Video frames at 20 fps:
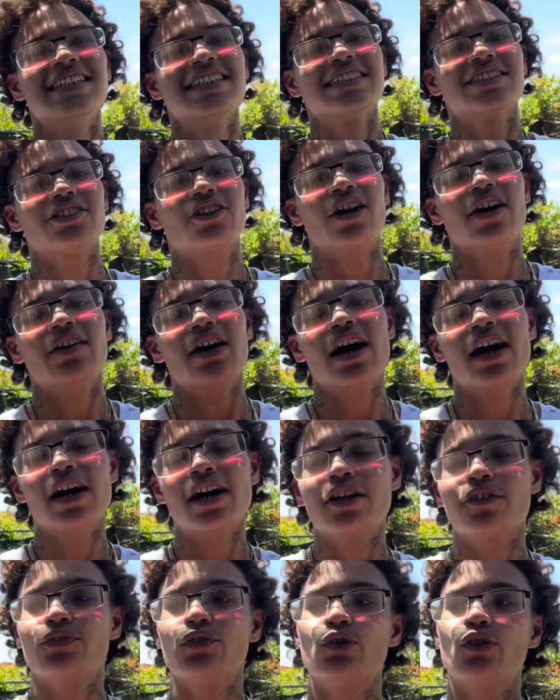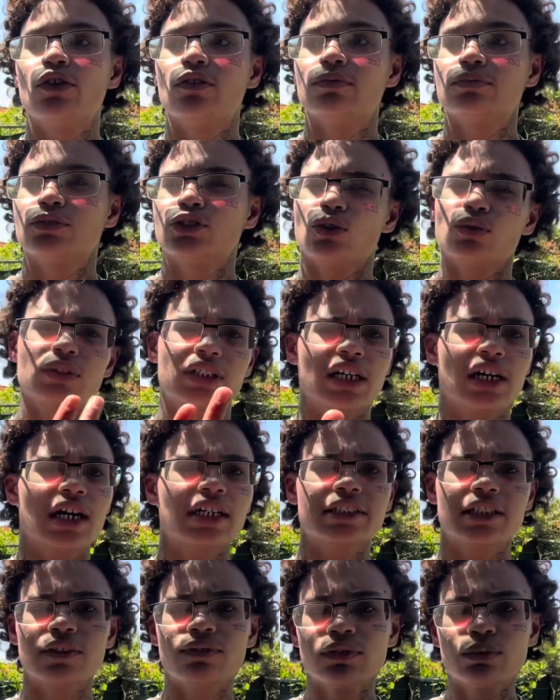So I had a few of them. So yeah, I
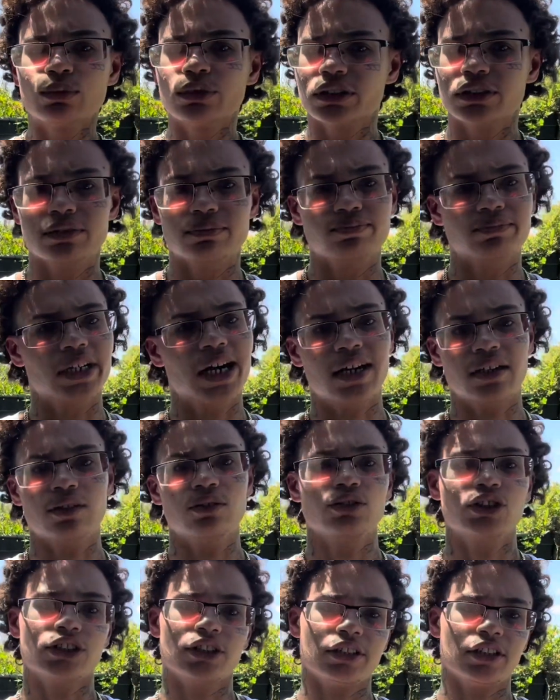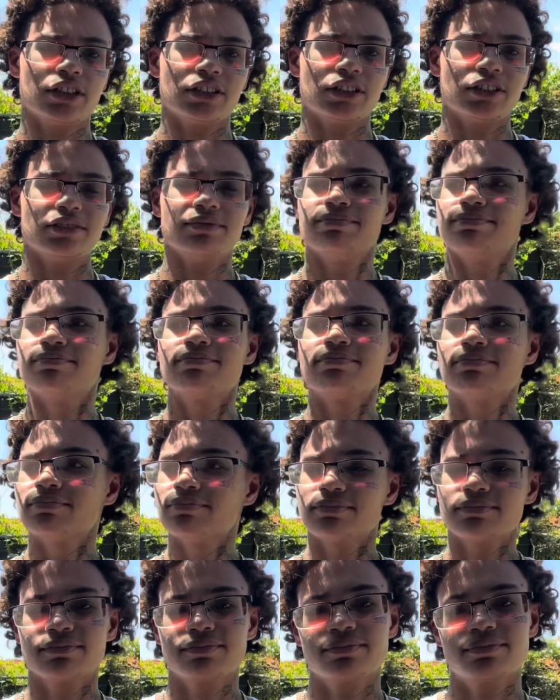definitely was not gonna share that shit.
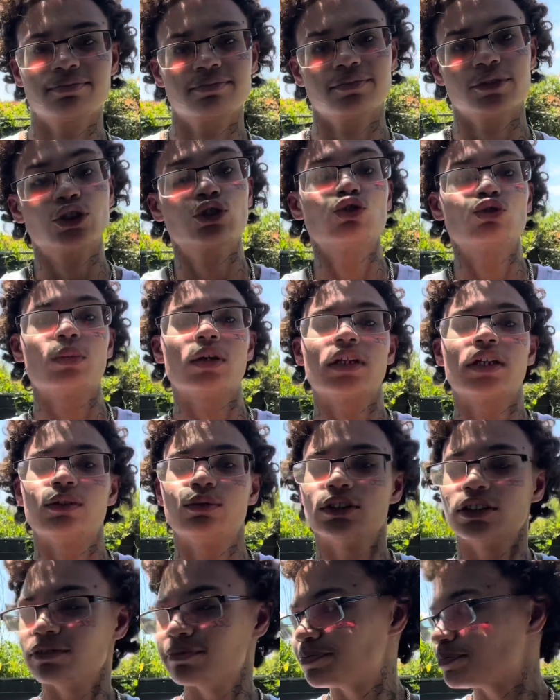Excuse my language.